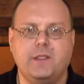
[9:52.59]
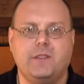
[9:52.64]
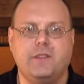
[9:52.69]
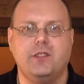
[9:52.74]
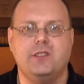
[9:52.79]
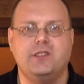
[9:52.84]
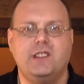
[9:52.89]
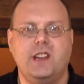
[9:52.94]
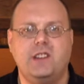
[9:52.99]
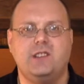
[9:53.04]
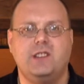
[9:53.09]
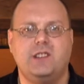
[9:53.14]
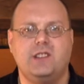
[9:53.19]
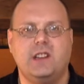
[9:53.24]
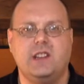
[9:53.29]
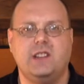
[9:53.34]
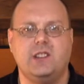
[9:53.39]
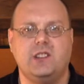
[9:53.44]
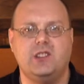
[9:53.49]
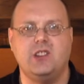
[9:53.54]
first taste is
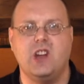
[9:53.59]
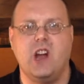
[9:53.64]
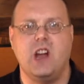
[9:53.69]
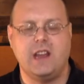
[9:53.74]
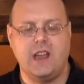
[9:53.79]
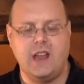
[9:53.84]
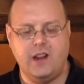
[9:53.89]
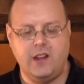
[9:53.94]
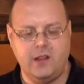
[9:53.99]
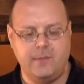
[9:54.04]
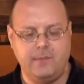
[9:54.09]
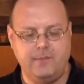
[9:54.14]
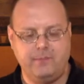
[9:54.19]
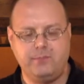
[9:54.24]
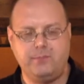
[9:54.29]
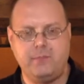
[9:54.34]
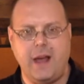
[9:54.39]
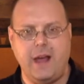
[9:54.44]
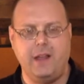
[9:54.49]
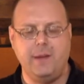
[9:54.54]
to get the shock out of the
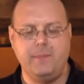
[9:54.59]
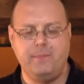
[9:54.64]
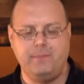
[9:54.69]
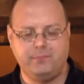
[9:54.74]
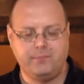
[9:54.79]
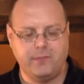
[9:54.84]
palate.